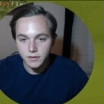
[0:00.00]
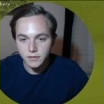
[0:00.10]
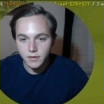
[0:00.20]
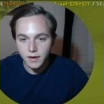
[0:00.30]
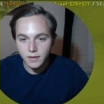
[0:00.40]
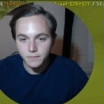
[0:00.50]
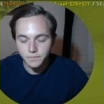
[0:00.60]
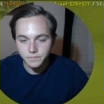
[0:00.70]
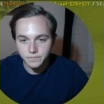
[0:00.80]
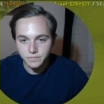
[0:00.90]
It's okay.
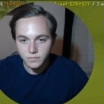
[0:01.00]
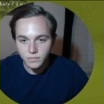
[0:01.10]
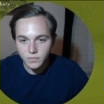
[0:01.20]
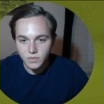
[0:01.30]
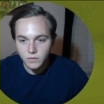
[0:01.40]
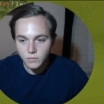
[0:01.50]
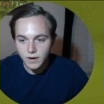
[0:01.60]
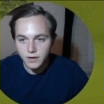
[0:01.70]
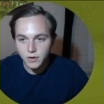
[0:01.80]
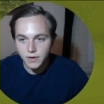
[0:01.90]

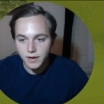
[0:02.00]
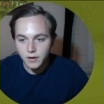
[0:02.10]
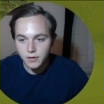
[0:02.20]
We're at an okay